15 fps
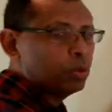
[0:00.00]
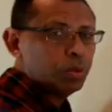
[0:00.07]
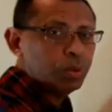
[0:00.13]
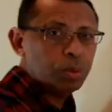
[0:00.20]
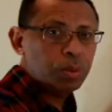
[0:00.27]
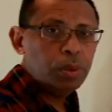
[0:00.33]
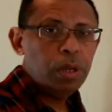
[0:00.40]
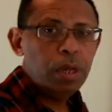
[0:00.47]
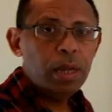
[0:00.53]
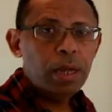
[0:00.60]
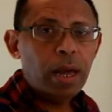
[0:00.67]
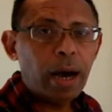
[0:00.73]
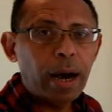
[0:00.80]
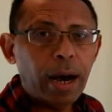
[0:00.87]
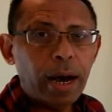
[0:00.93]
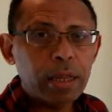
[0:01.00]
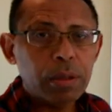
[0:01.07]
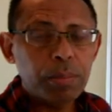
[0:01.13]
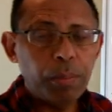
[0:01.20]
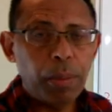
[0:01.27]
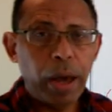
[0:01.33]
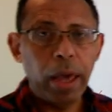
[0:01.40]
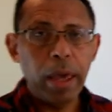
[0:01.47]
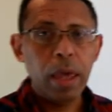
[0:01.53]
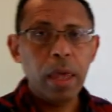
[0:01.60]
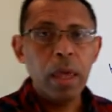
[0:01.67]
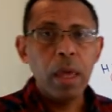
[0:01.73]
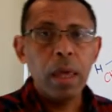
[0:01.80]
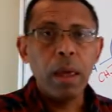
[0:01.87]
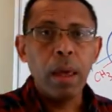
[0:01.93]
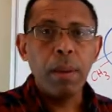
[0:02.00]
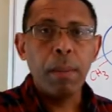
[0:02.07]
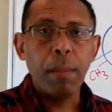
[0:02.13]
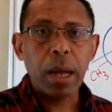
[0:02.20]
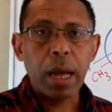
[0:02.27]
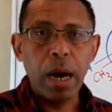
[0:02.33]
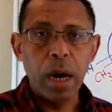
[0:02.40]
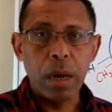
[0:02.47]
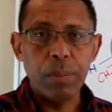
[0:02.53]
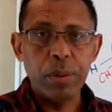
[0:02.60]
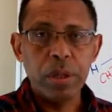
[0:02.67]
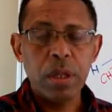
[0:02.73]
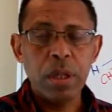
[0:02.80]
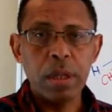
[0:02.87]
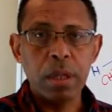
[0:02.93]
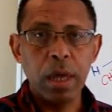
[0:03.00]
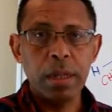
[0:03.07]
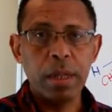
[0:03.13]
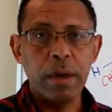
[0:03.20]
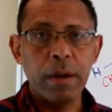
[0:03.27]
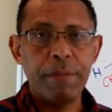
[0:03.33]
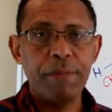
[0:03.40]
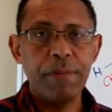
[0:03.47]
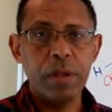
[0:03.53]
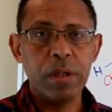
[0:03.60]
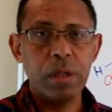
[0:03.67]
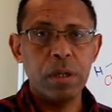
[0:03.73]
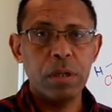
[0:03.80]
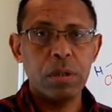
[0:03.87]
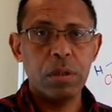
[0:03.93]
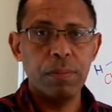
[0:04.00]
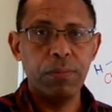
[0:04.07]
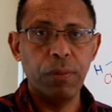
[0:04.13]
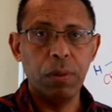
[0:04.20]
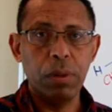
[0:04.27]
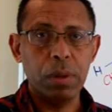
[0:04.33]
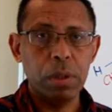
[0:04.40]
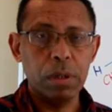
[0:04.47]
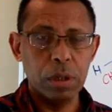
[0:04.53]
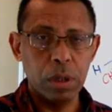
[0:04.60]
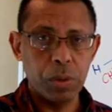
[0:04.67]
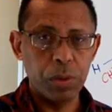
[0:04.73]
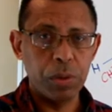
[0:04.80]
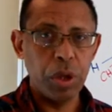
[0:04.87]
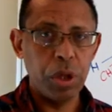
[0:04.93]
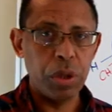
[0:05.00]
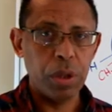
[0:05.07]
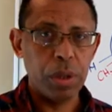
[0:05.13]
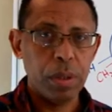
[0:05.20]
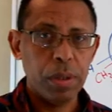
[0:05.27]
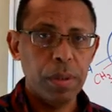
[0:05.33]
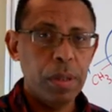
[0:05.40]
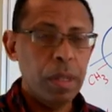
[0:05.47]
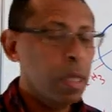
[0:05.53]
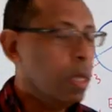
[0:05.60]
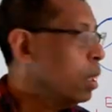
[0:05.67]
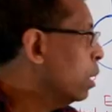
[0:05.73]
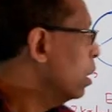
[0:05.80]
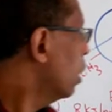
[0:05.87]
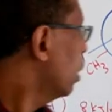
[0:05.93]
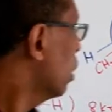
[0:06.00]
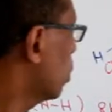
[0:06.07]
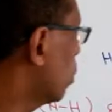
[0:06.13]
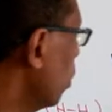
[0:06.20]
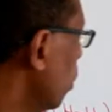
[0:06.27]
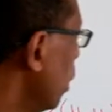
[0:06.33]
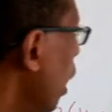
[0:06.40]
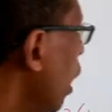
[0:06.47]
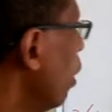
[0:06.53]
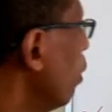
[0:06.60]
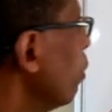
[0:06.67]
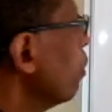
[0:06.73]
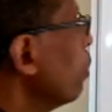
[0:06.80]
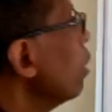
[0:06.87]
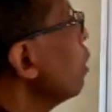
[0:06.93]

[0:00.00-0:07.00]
2 as my carbons that are fixed for the rotation. So now